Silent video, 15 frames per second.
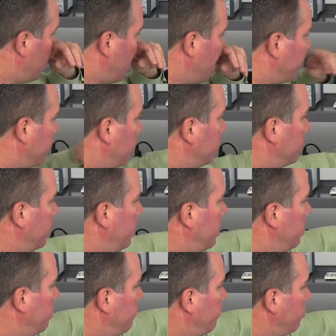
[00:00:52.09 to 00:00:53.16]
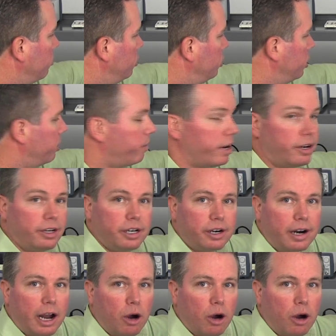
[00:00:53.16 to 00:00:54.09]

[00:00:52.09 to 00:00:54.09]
I've got a function generator here